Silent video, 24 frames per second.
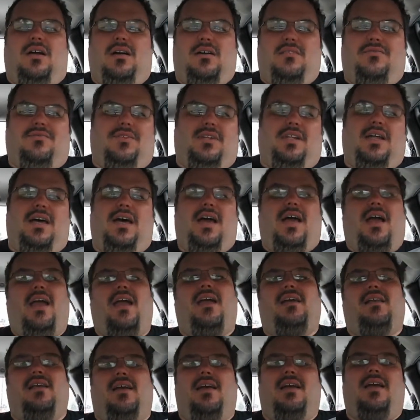filet,
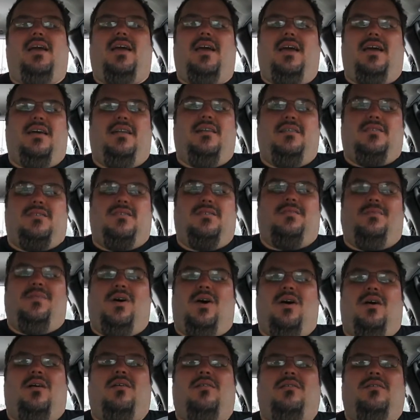and I had a
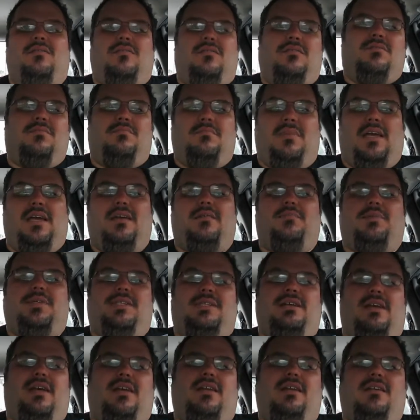small baked
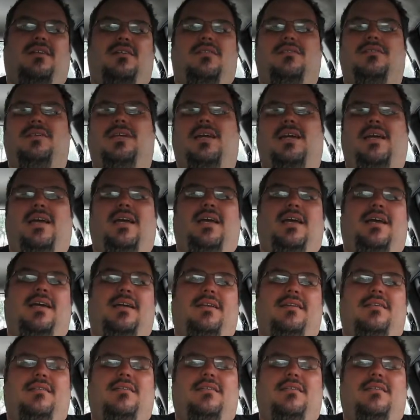potato, and I had